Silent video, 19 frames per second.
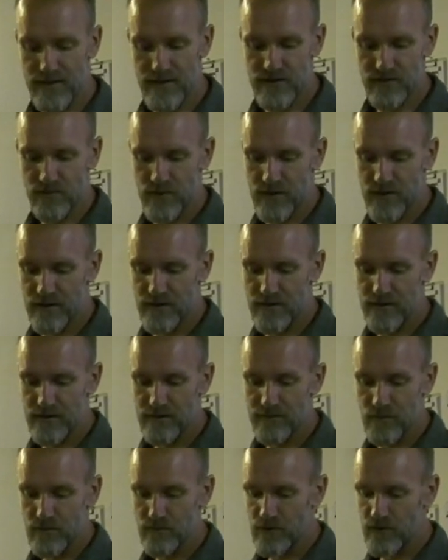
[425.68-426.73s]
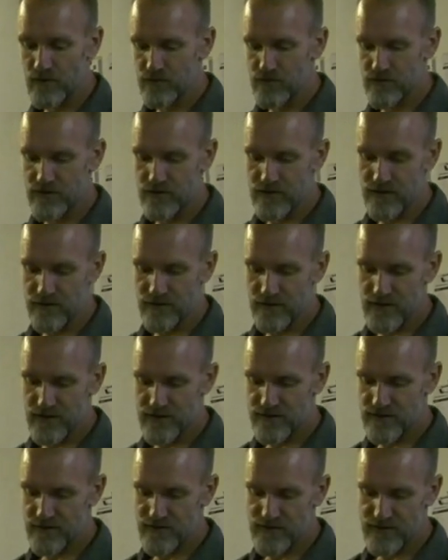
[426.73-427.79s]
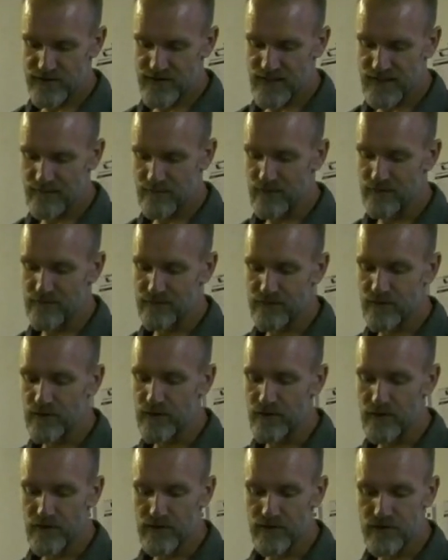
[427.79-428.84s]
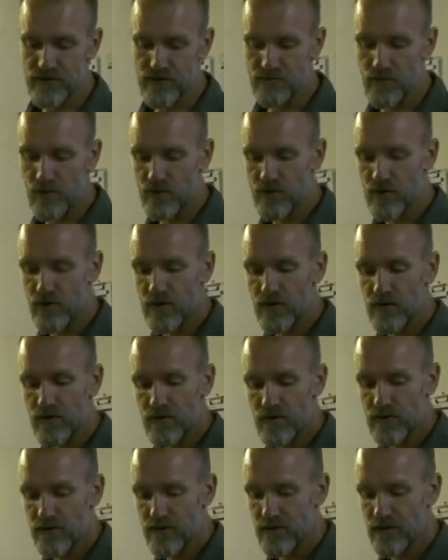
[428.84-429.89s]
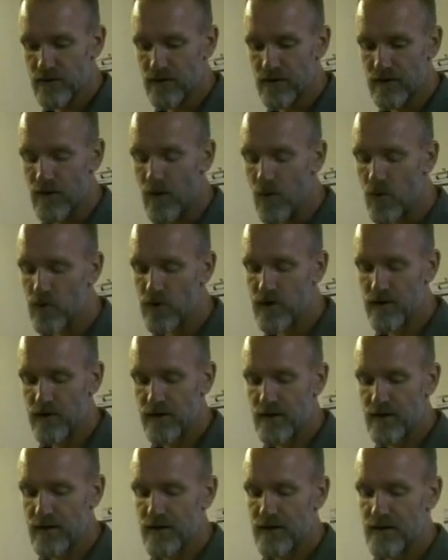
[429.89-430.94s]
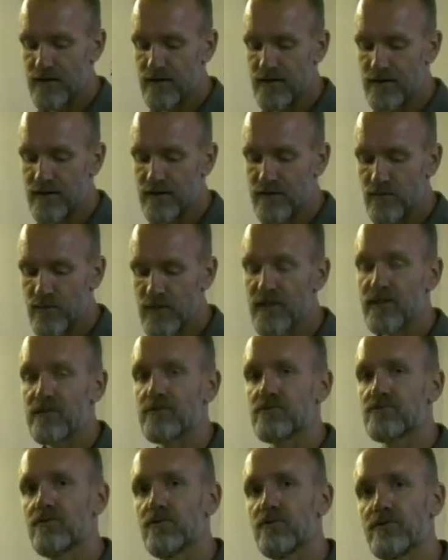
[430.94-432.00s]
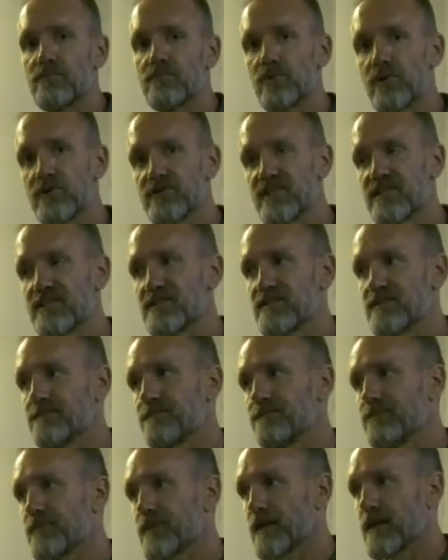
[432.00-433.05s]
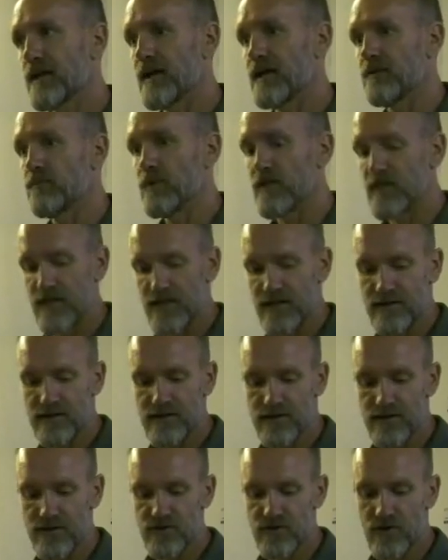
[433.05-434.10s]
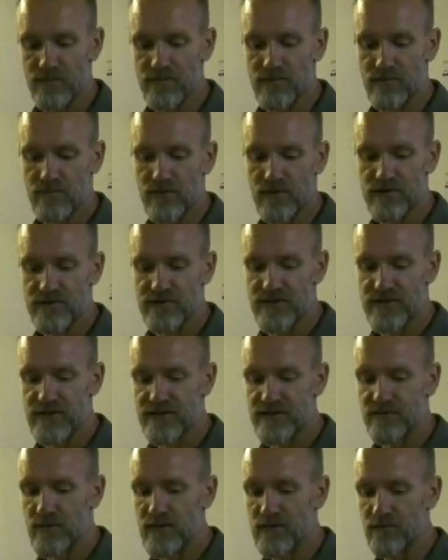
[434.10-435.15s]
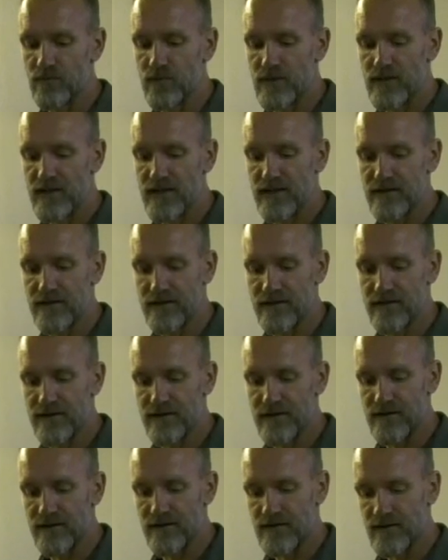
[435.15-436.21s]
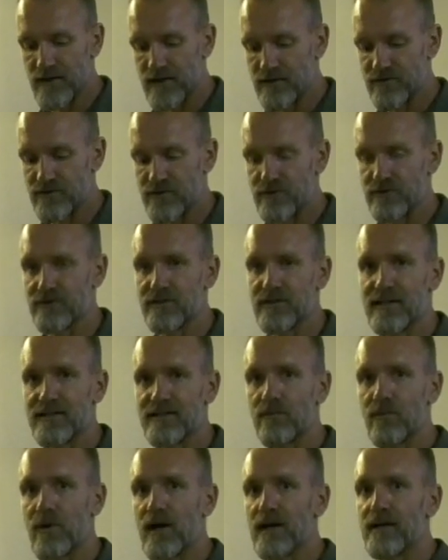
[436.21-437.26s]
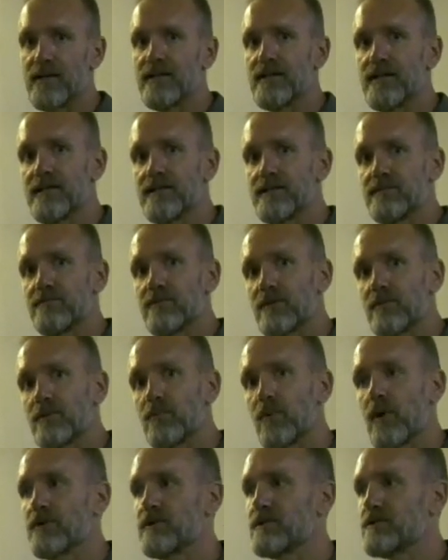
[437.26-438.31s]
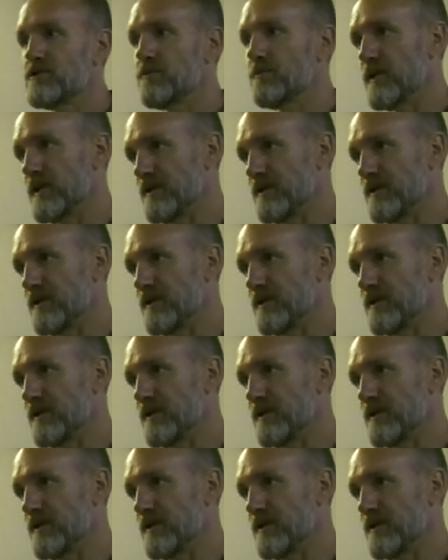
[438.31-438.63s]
This one, when we use uh, this, this type of uh, smoked uh, oak, uh, we can control the process and we can stop the process when we are certain that the wine is where we want it to